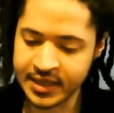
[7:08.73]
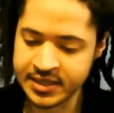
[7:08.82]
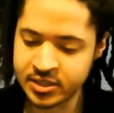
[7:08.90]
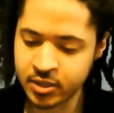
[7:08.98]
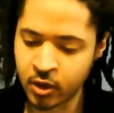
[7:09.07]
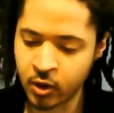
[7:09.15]

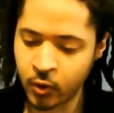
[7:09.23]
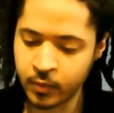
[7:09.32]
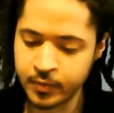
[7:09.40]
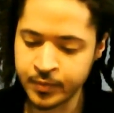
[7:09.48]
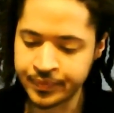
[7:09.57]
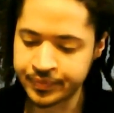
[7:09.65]
Okay,
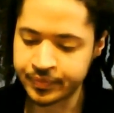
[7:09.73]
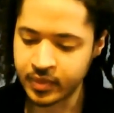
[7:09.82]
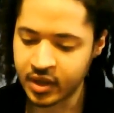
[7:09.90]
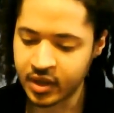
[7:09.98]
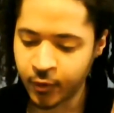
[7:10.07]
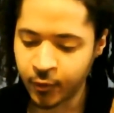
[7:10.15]
so
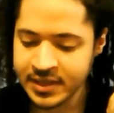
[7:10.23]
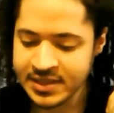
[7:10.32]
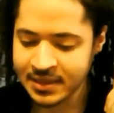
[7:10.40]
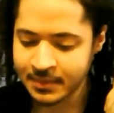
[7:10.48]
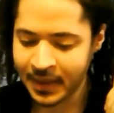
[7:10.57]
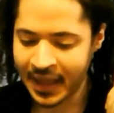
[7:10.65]

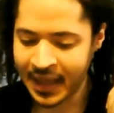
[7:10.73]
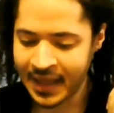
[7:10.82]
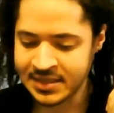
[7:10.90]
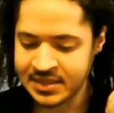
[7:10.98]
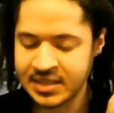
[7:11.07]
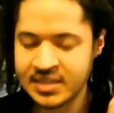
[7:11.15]
the recent
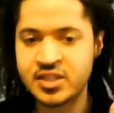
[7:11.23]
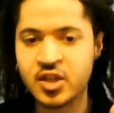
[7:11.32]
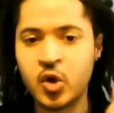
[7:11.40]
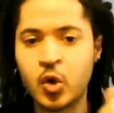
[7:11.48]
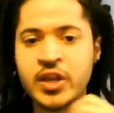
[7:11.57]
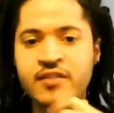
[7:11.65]
past
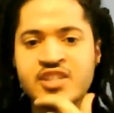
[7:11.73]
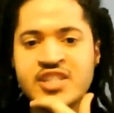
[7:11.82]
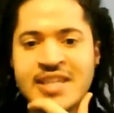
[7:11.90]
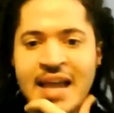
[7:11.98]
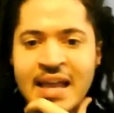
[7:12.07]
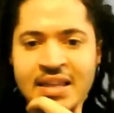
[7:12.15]
is the Queen
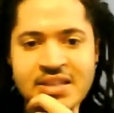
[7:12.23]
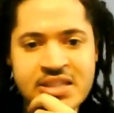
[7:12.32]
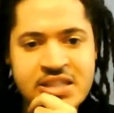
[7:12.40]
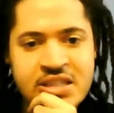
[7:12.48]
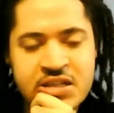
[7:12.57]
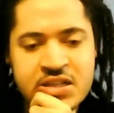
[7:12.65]
of
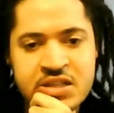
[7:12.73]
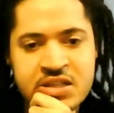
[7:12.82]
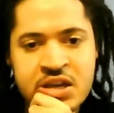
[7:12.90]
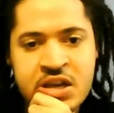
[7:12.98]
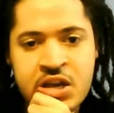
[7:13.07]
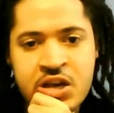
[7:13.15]

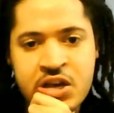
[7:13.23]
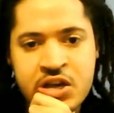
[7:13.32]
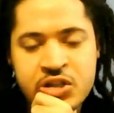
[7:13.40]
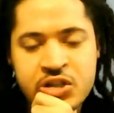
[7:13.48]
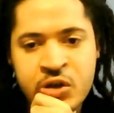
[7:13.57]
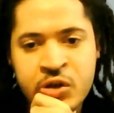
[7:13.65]
Chalices.
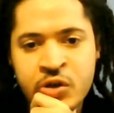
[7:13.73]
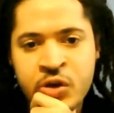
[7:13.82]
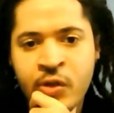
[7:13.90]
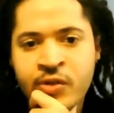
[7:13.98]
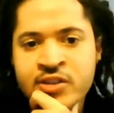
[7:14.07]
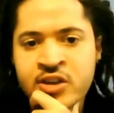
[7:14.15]
So,
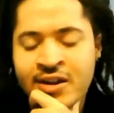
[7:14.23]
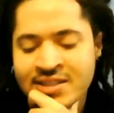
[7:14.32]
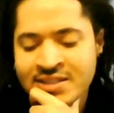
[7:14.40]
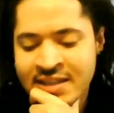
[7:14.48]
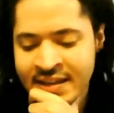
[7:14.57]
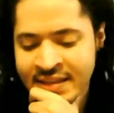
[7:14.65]
you know, this
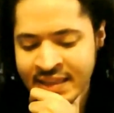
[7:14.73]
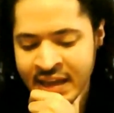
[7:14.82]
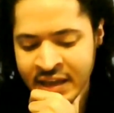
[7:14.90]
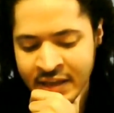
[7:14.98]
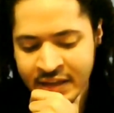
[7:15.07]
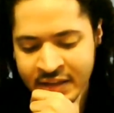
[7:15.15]
card is saying
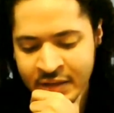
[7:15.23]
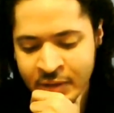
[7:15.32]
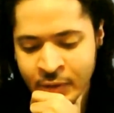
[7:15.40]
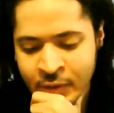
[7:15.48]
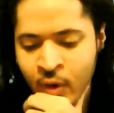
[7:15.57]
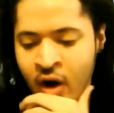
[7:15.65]
that
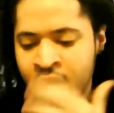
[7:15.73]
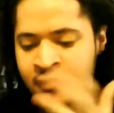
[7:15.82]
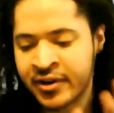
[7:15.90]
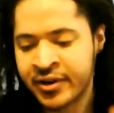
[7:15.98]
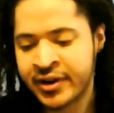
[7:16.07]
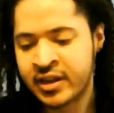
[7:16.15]
you
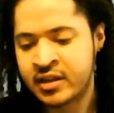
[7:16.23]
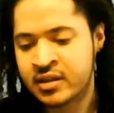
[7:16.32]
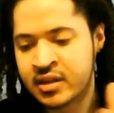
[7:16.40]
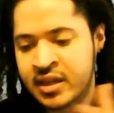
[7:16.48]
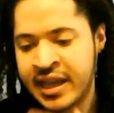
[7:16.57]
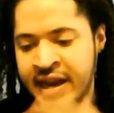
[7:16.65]
are a very
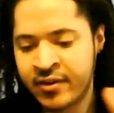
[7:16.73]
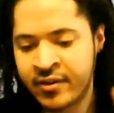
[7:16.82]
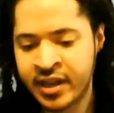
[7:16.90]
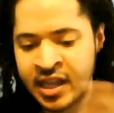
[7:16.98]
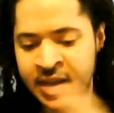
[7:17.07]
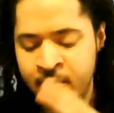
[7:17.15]

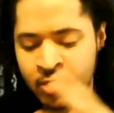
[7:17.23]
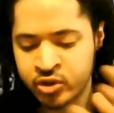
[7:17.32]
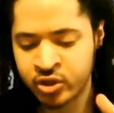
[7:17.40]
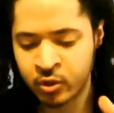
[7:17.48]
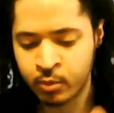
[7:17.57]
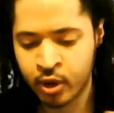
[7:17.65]
caring,
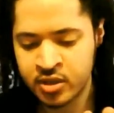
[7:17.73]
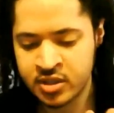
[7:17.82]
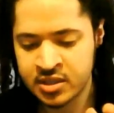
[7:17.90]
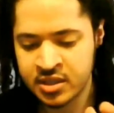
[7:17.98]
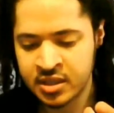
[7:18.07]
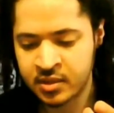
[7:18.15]
emotional
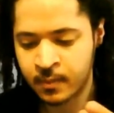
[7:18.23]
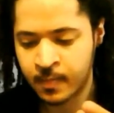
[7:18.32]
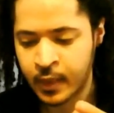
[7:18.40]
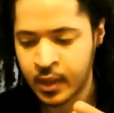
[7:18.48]
person.